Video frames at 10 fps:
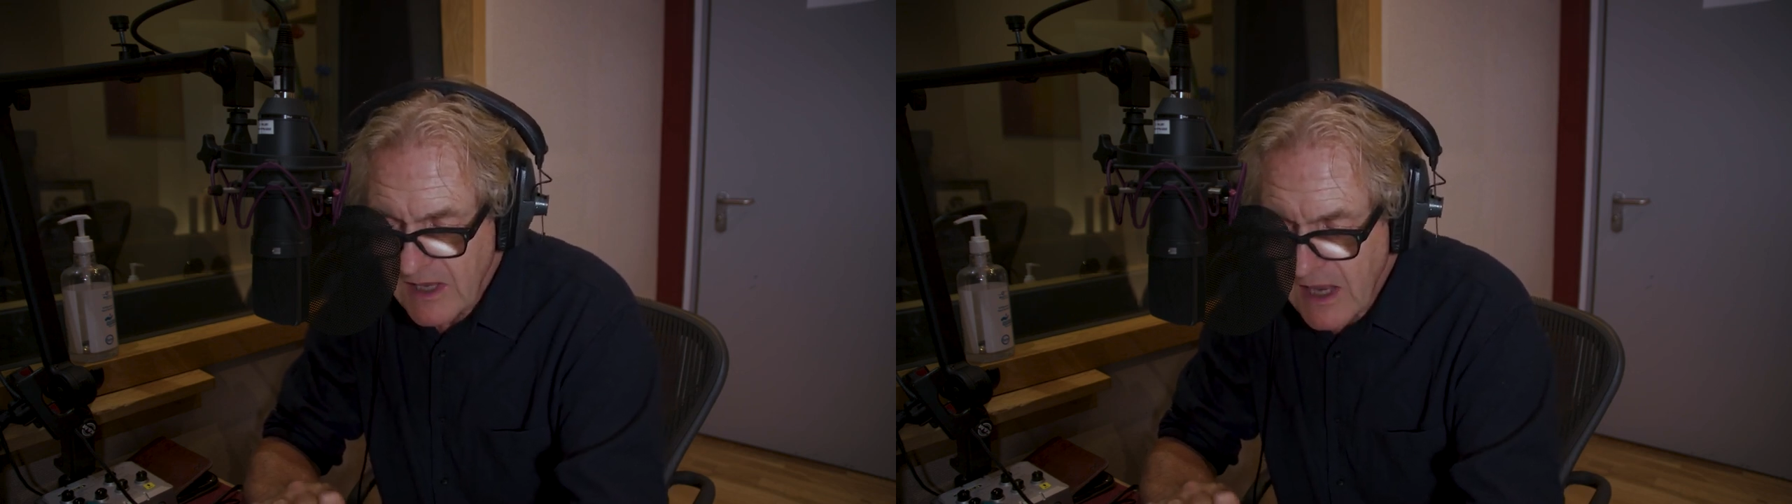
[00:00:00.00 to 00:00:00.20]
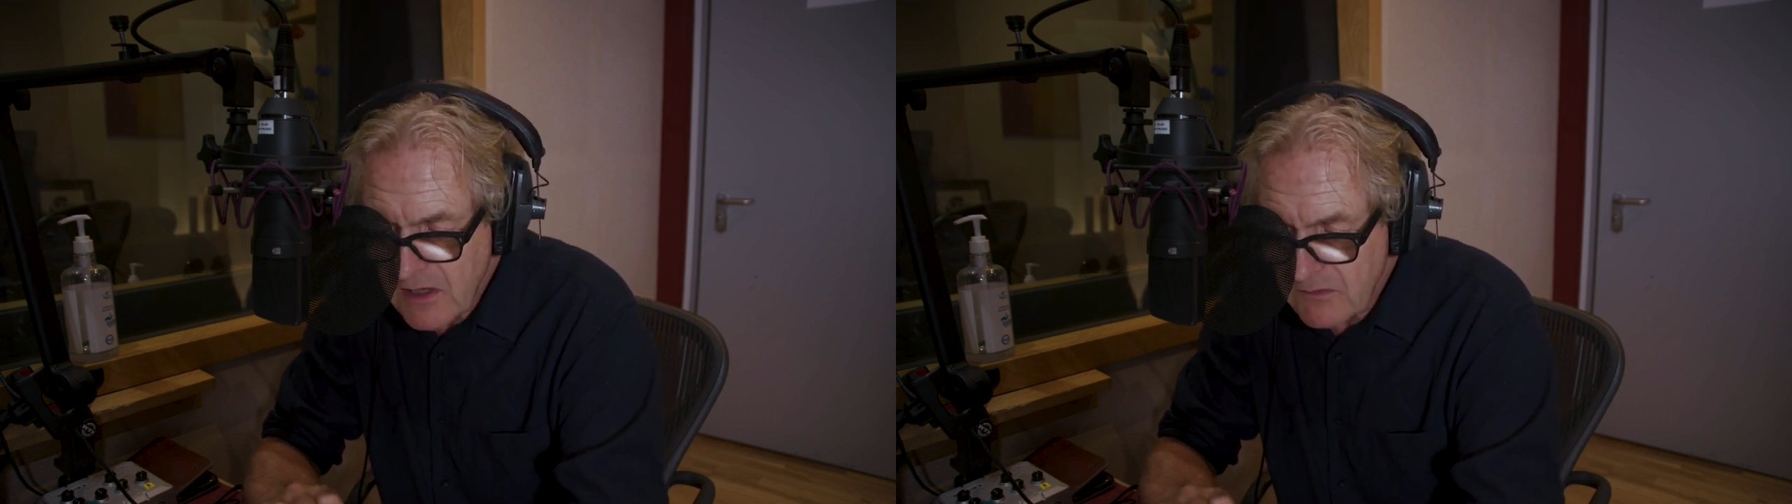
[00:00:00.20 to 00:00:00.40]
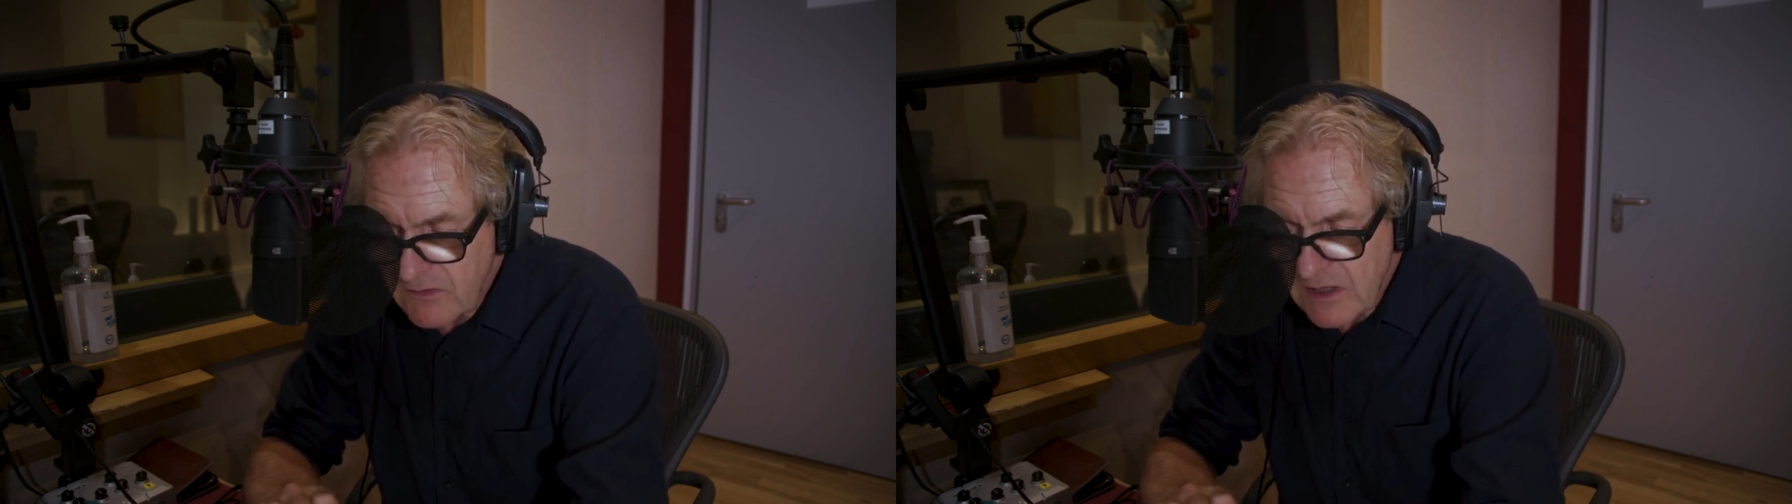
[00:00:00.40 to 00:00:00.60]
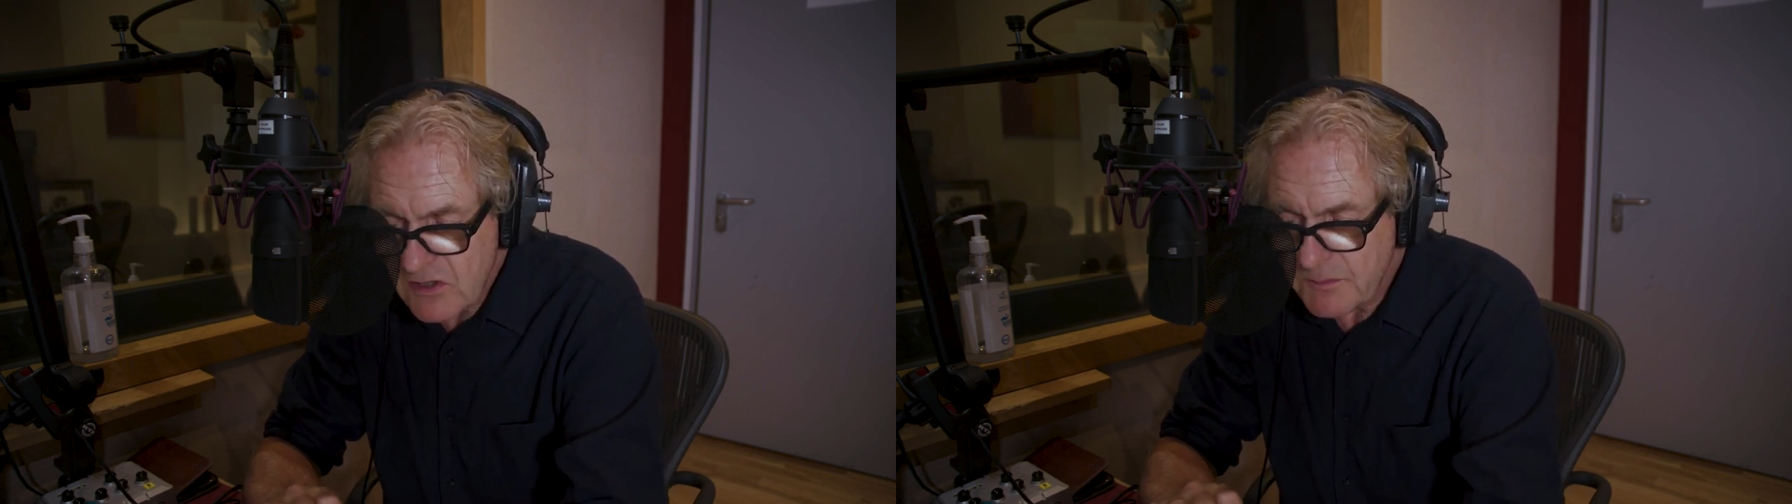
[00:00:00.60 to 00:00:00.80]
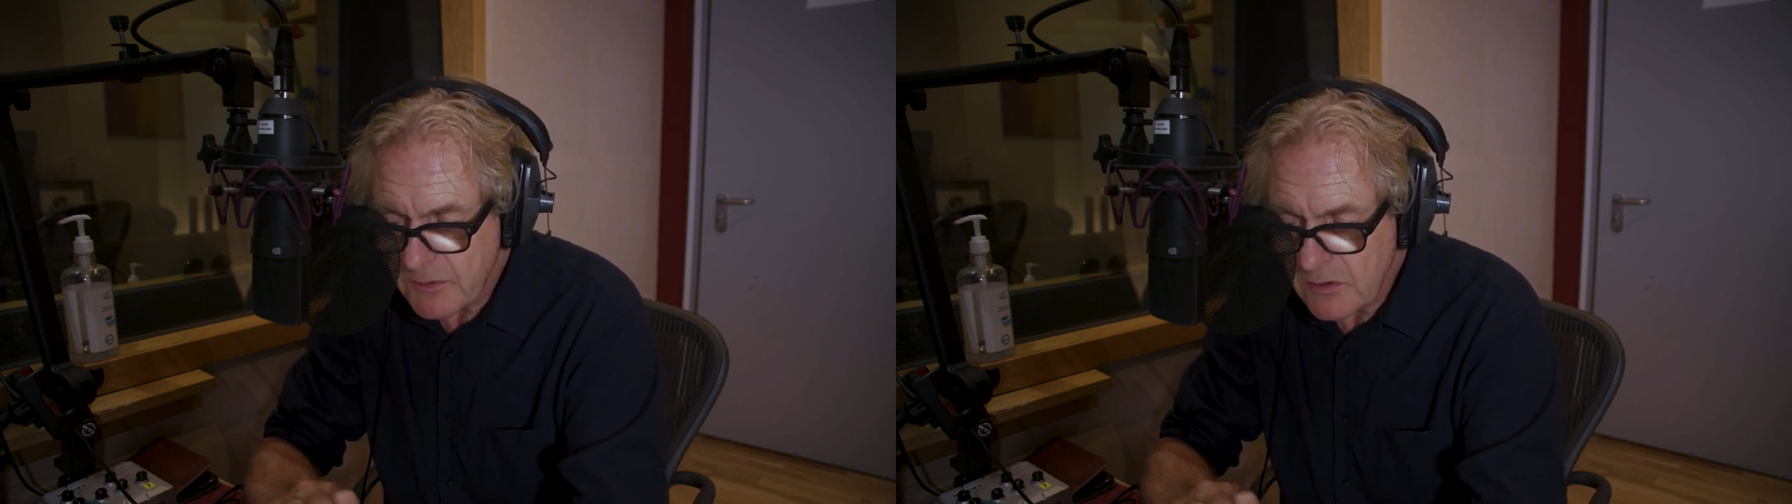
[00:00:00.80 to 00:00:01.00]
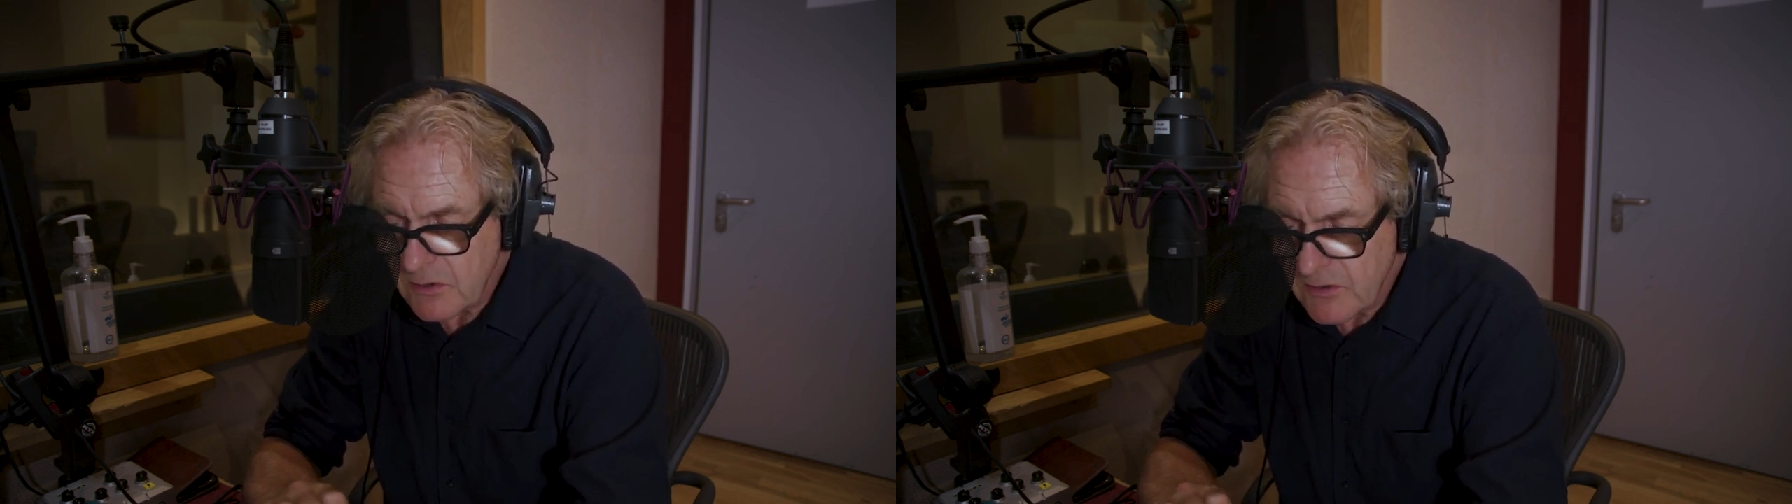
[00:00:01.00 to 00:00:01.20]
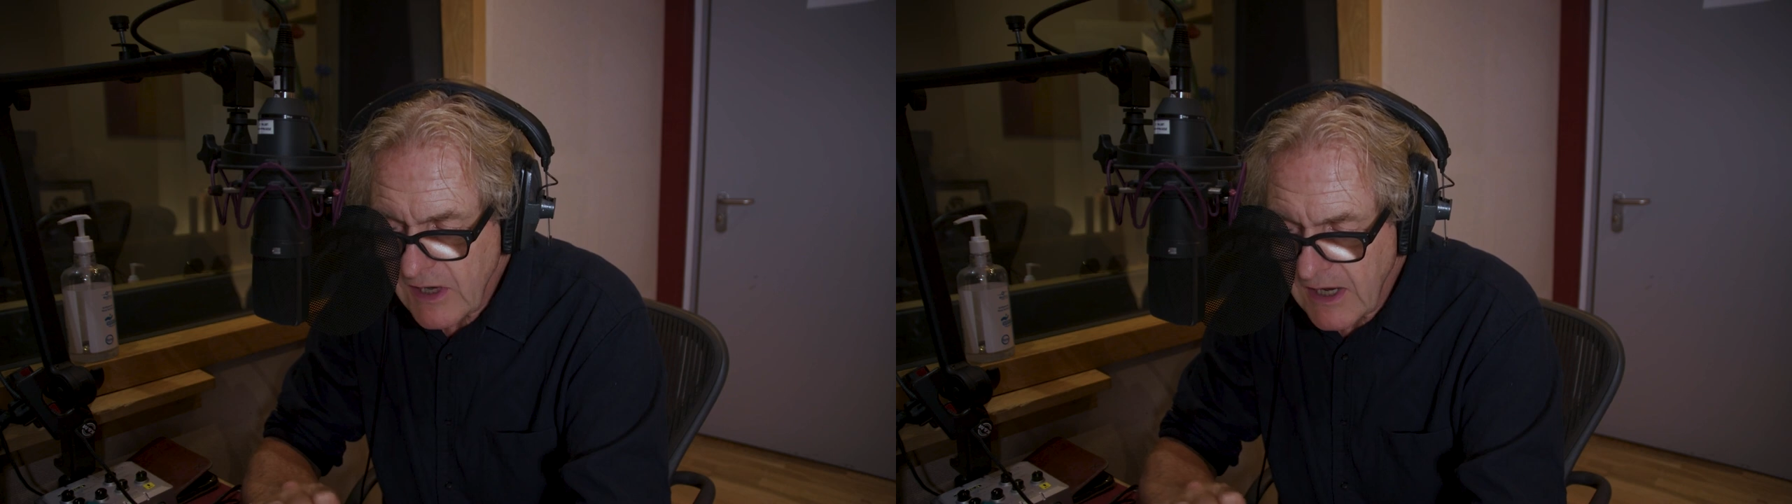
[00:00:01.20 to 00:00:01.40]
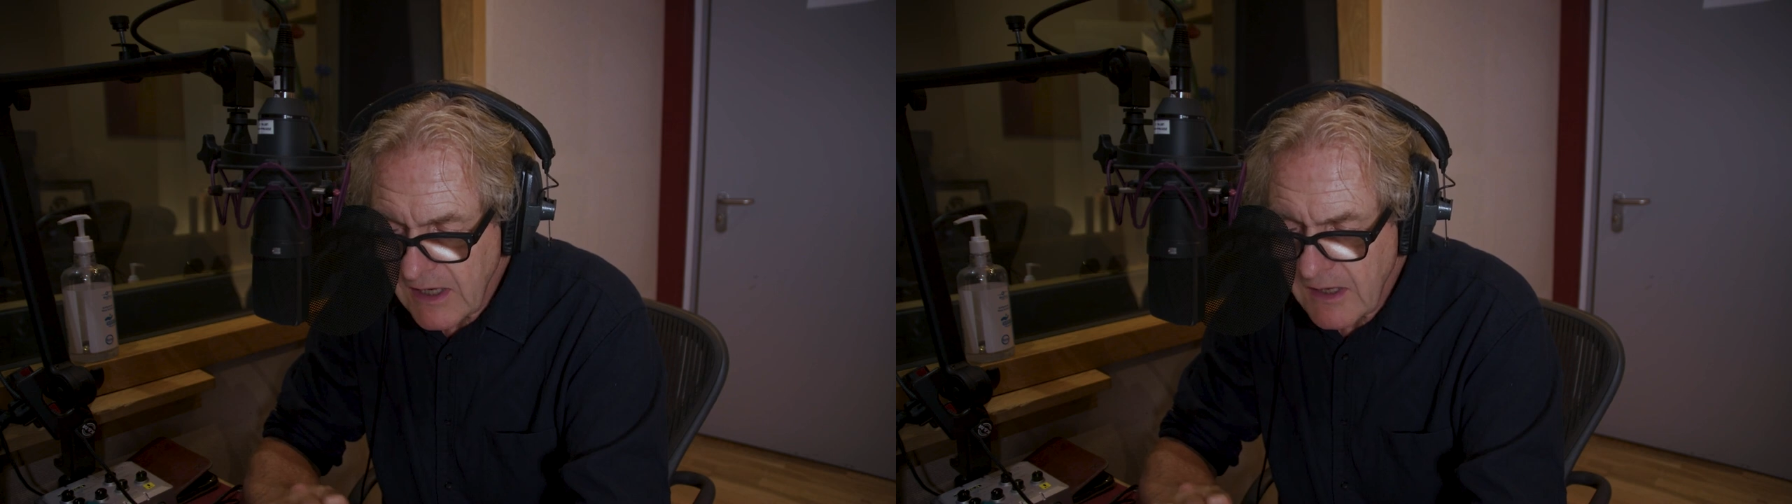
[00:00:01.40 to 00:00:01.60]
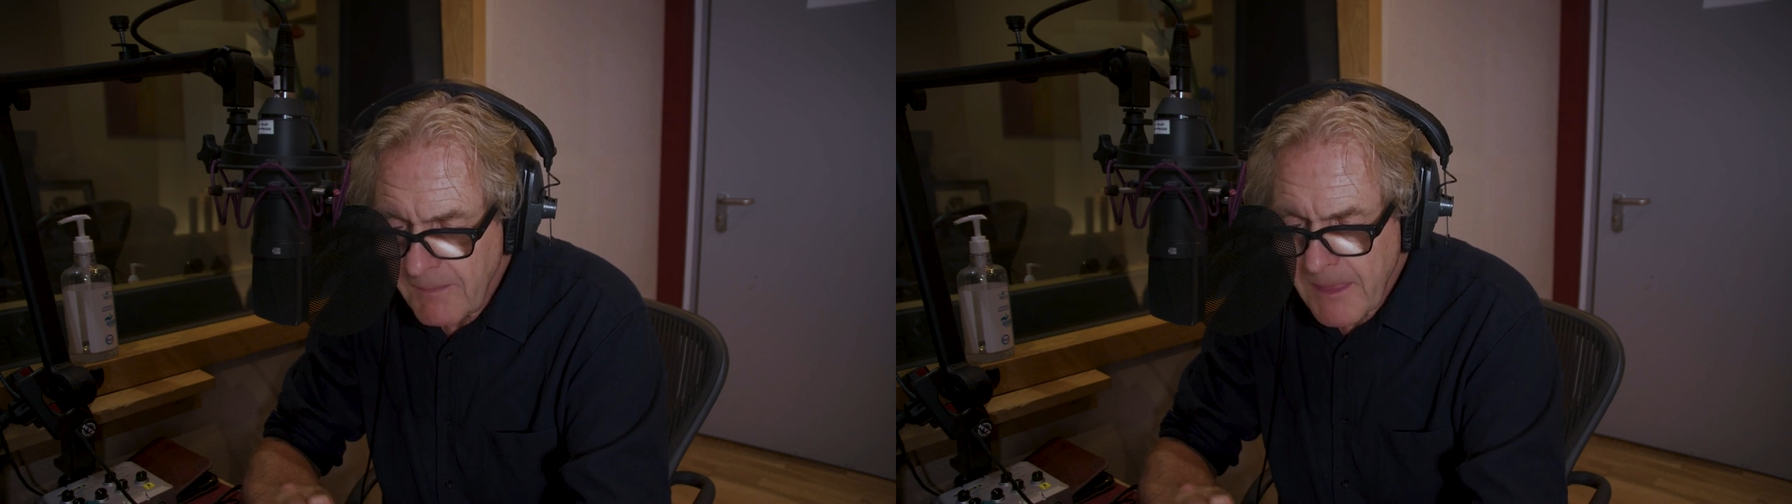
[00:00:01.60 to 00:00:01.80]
end of each brutal day,